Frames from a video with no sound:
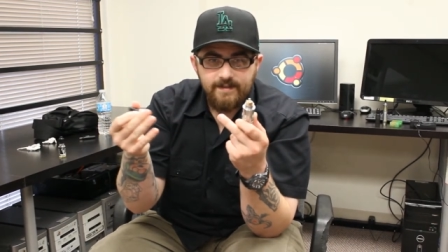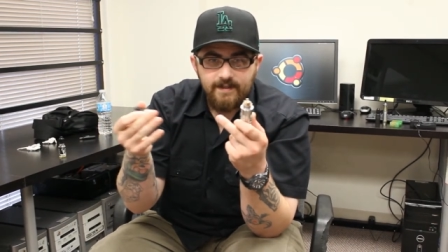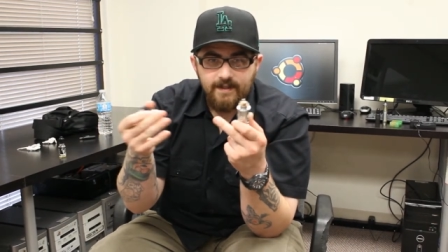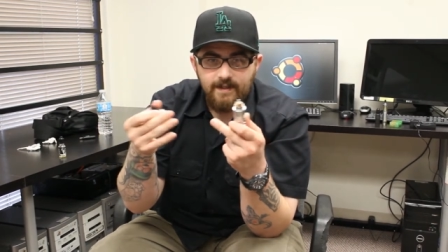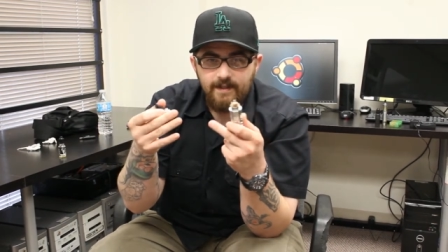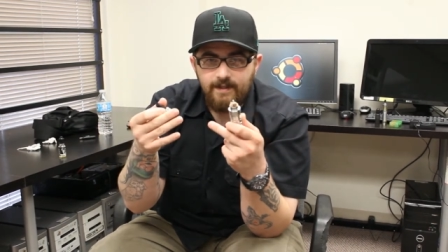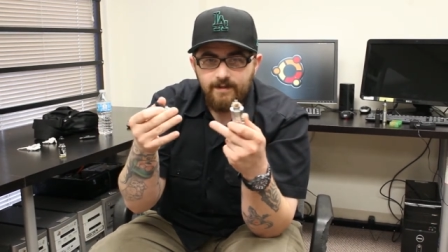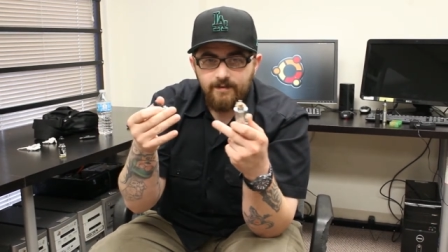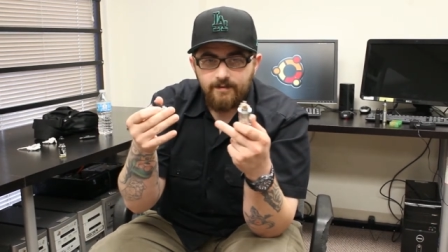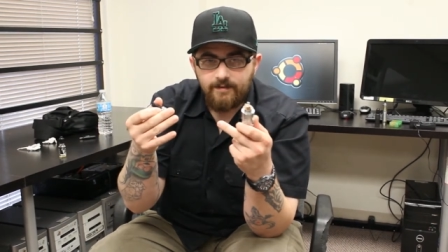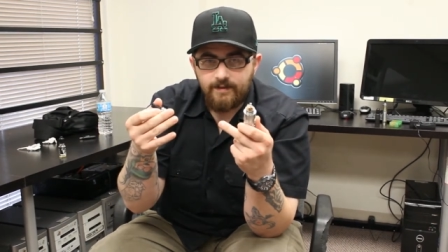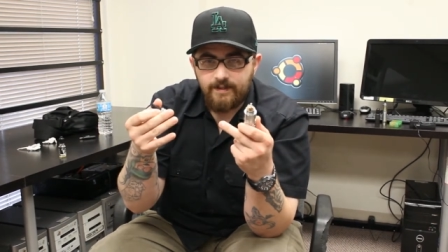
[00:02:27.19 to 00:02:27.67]
the
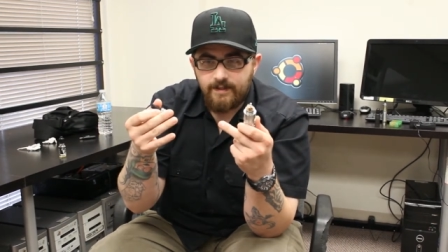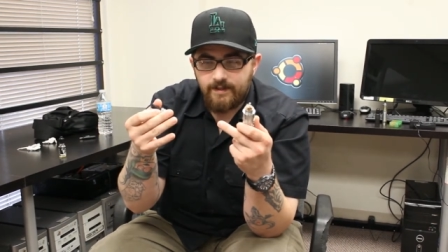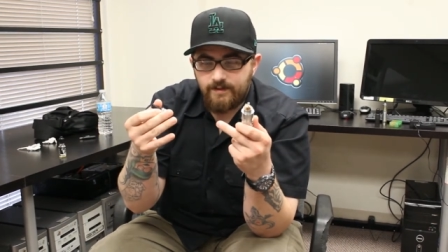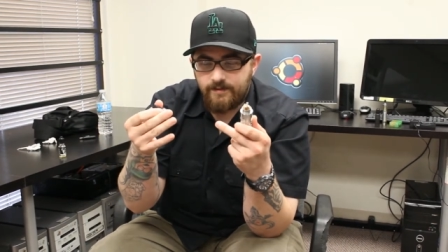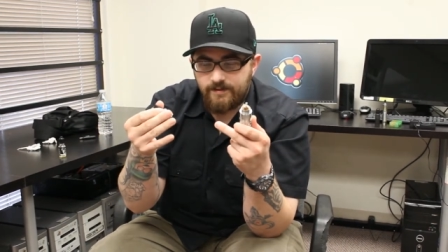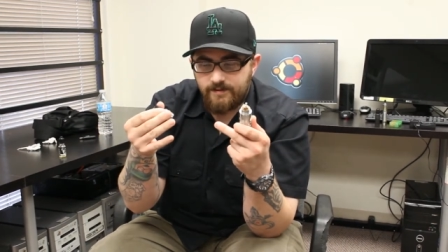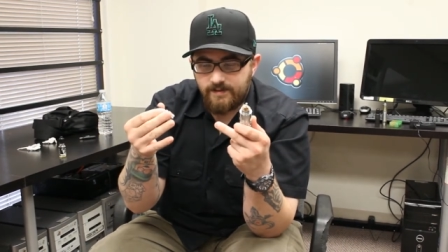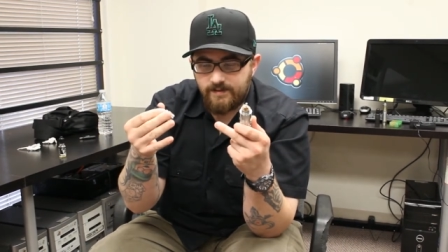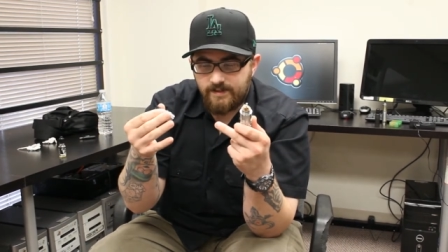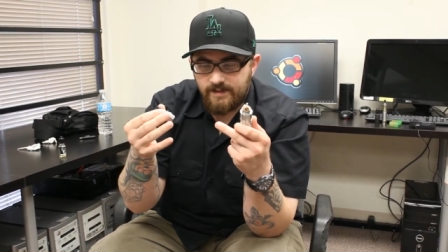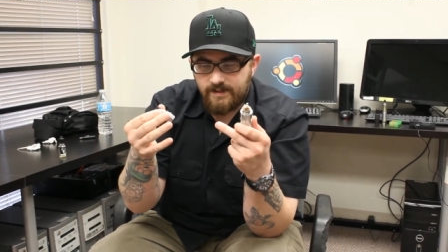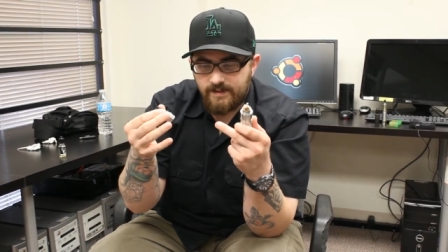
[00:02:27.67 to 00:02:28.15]

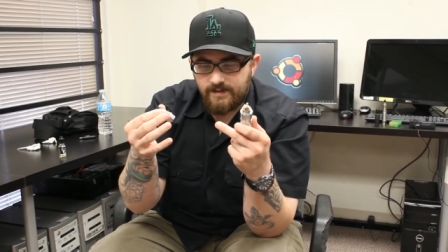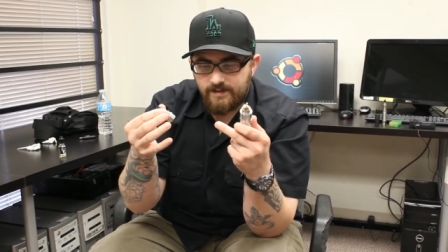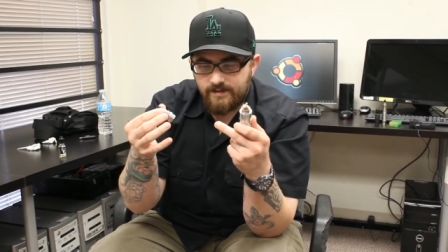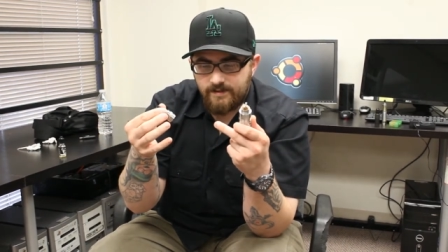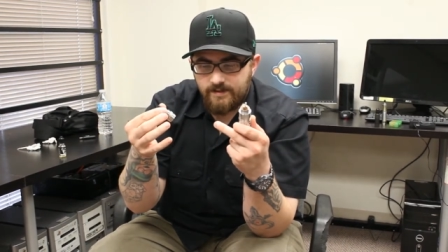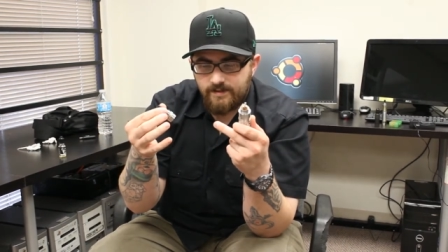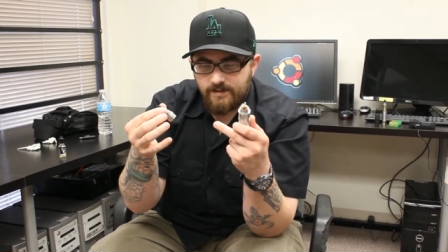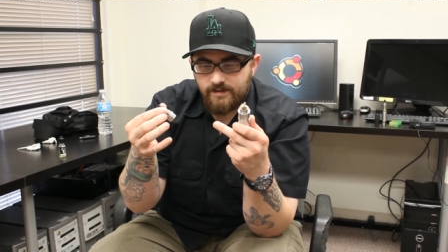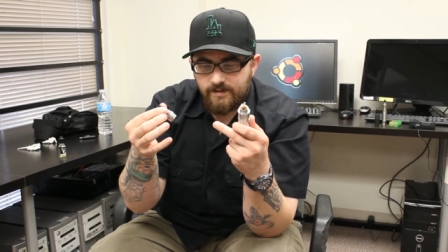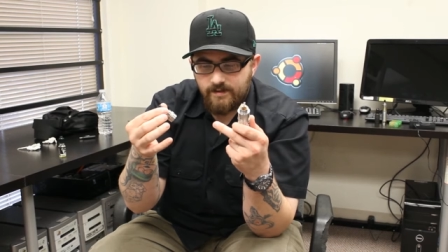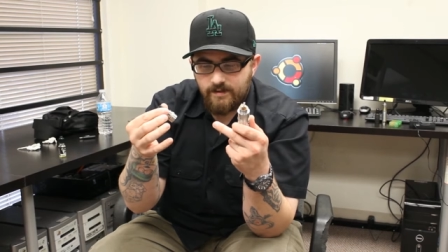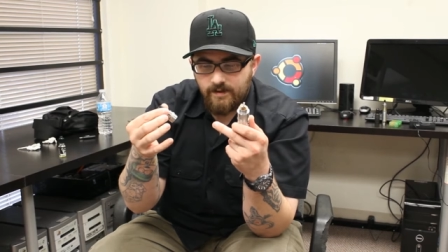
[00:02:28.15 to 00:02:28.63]
Helios
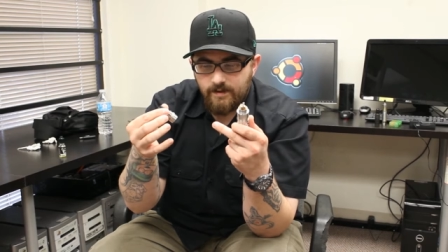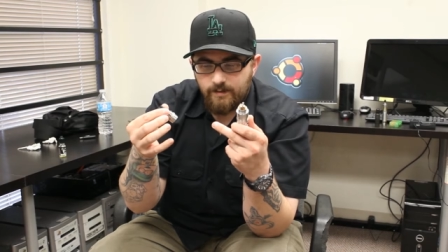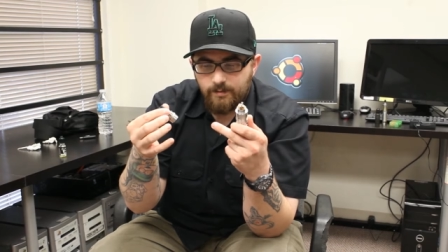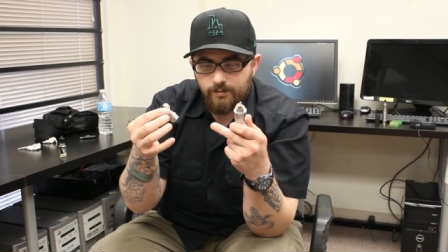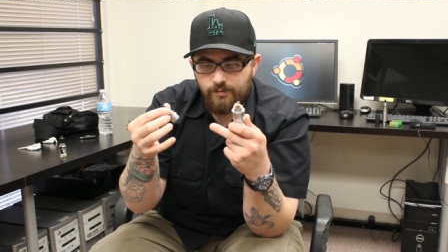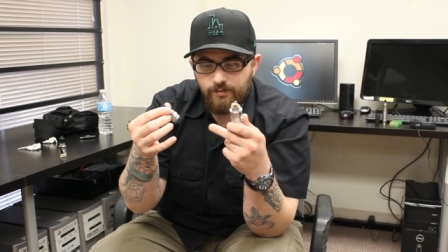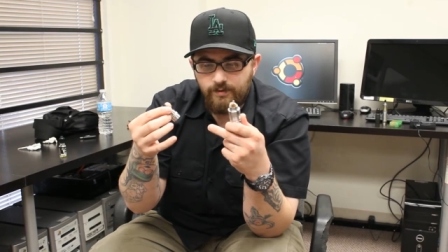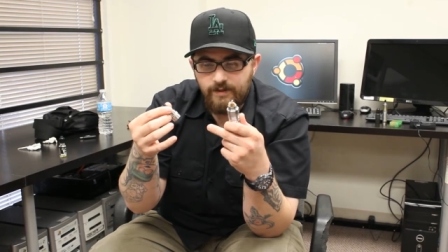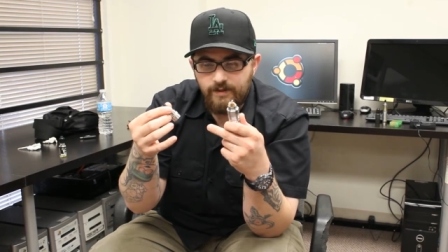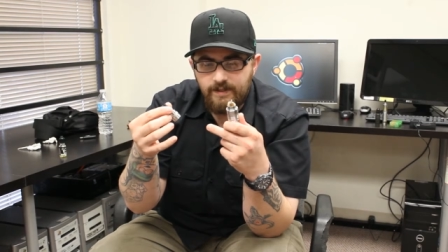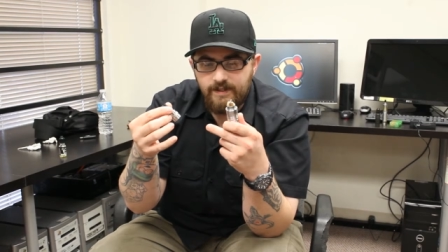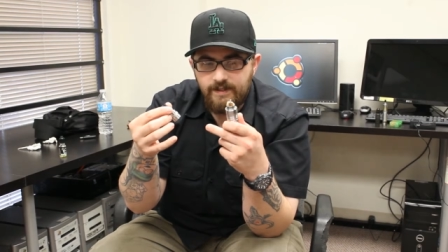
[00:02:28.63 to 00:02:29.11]
is a
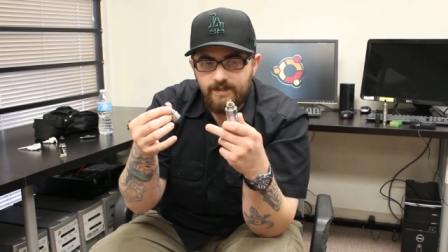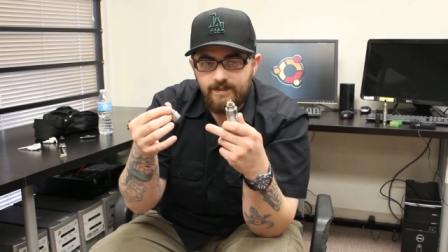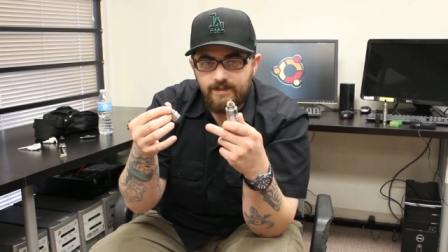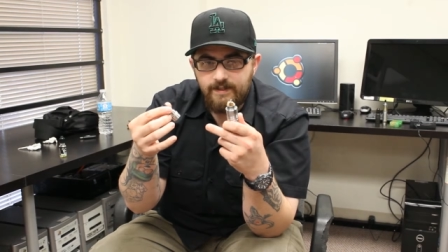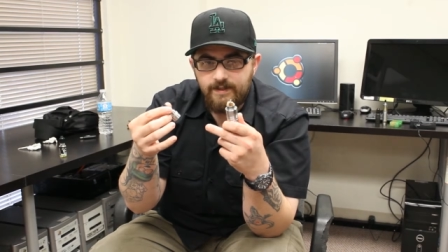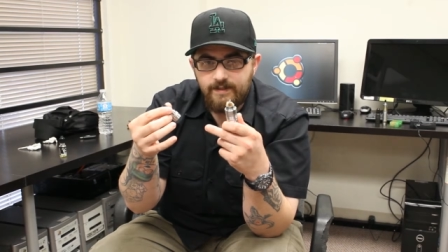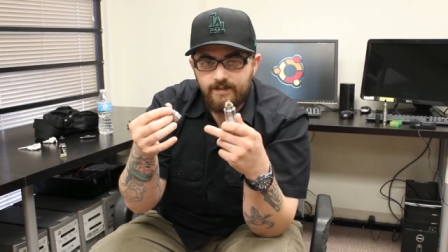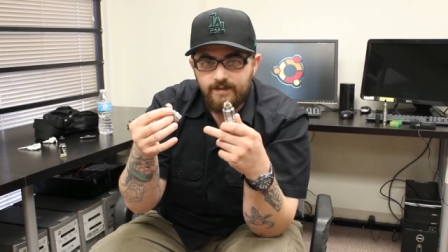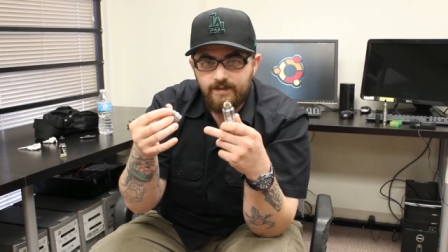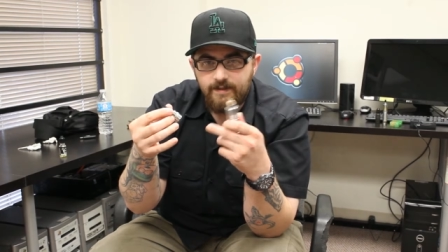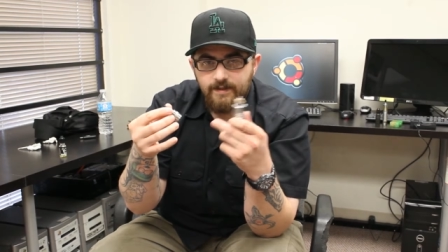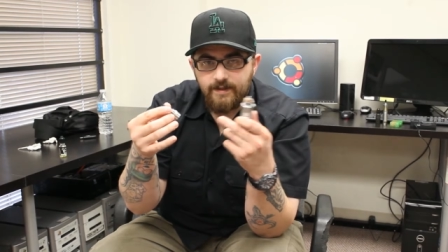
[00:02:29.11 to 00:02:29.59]

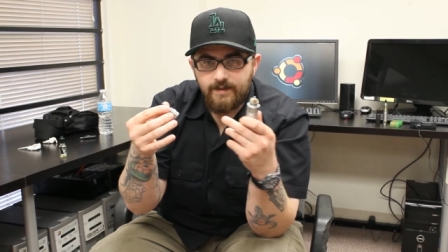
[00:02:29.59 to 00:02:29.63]
pretty,